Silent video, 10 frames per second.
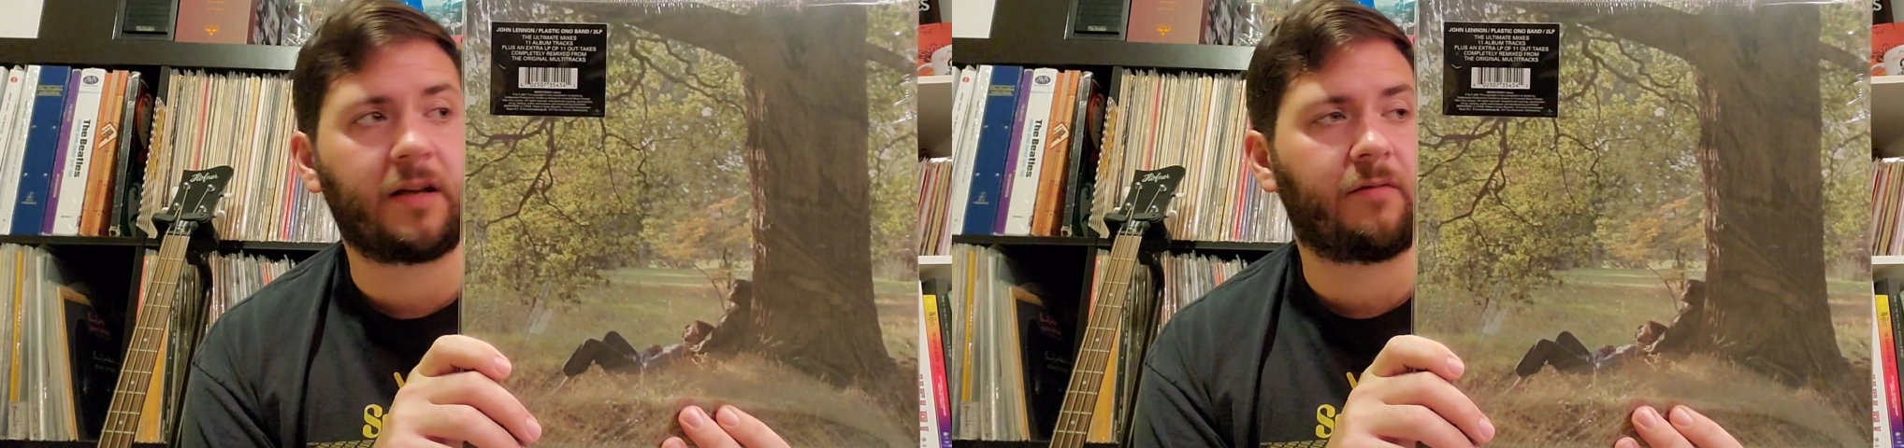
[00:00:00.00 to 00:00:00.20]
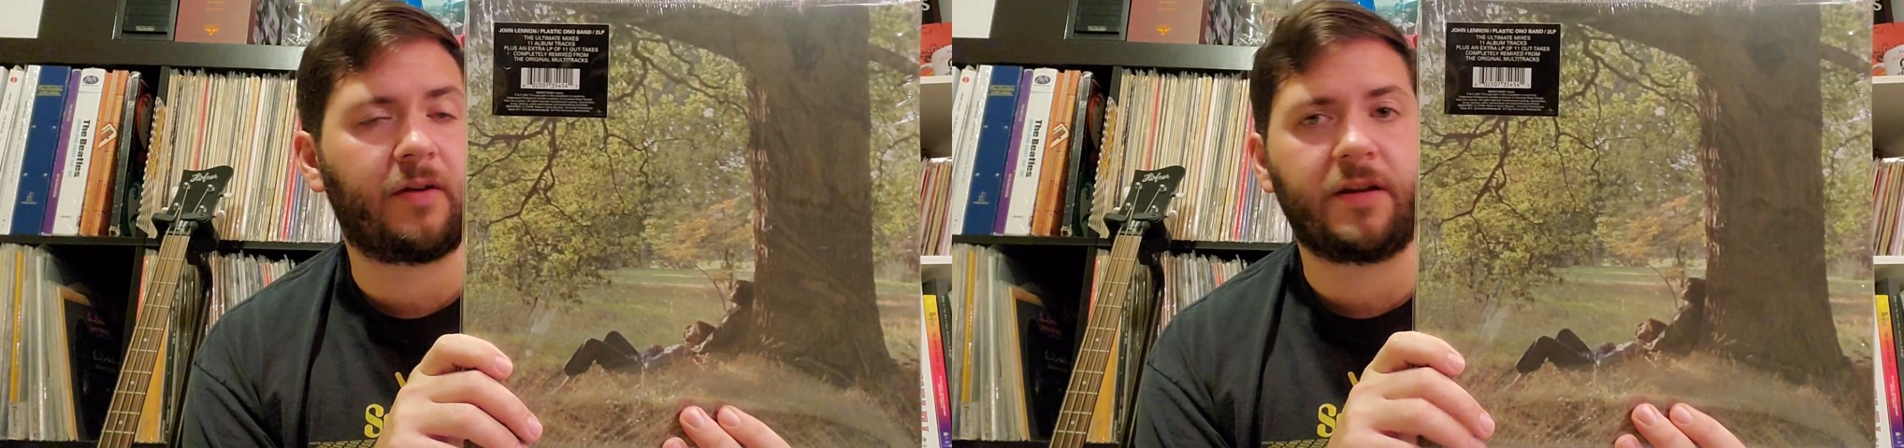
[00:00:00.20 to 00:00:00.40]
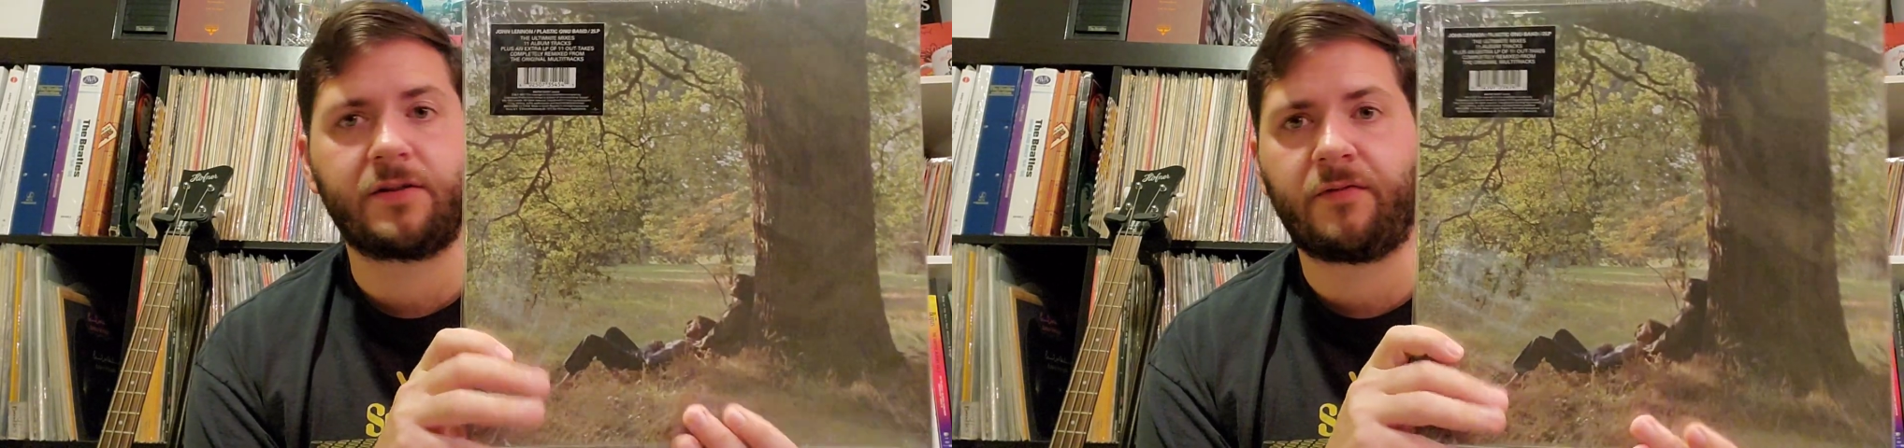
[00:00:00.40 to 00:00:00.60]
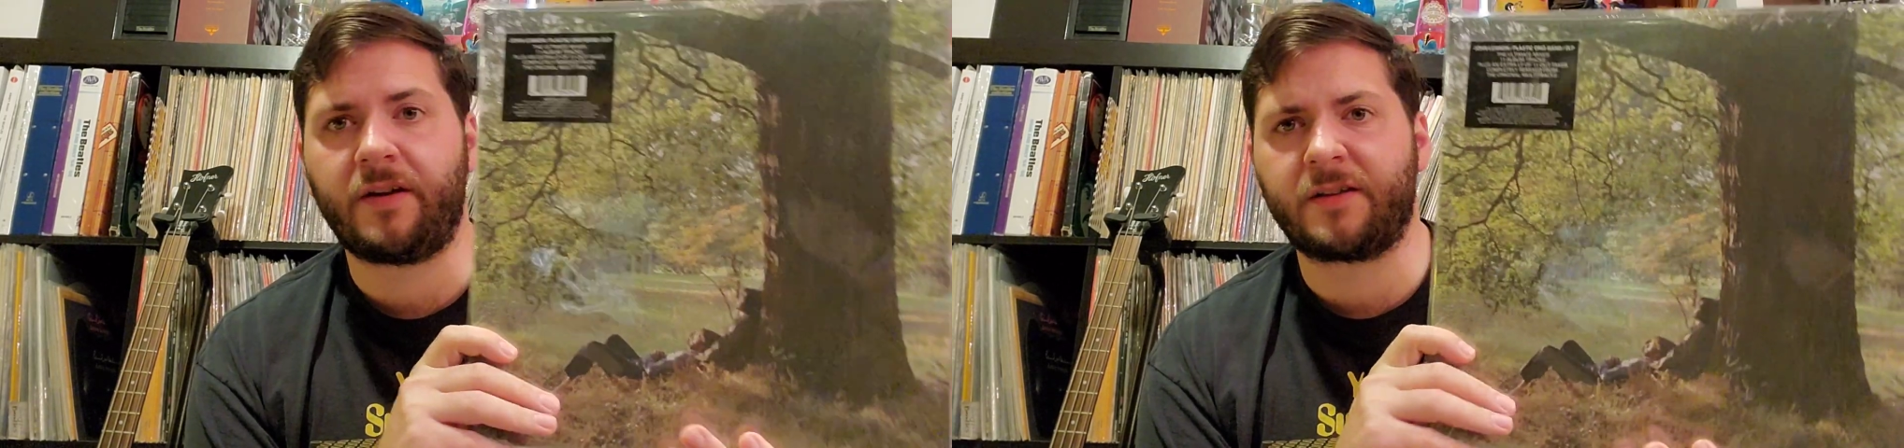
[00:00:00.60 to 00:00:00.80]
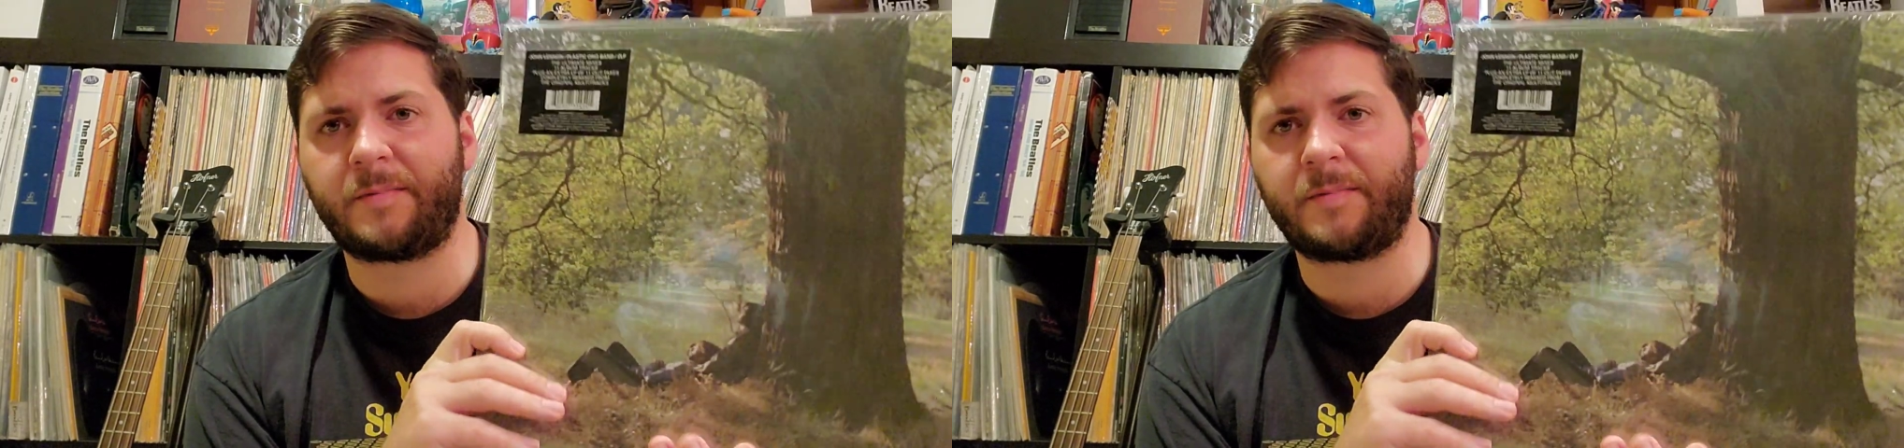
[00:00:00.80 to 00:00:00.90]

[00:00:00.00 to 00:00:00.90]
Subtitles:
advantage of fans